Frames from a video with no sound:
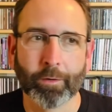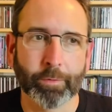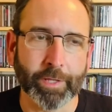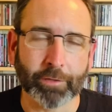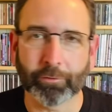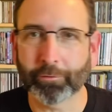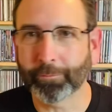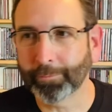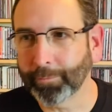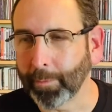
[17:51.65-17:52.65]
Well, that's
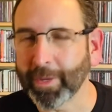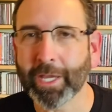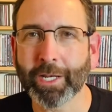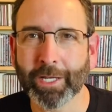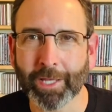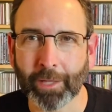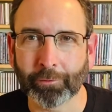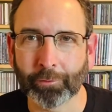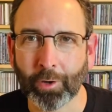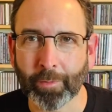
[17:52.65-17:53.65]
the beginning of that
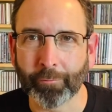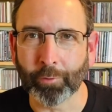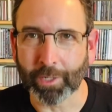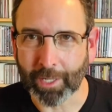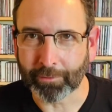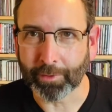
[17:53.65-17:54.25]
song before it gets to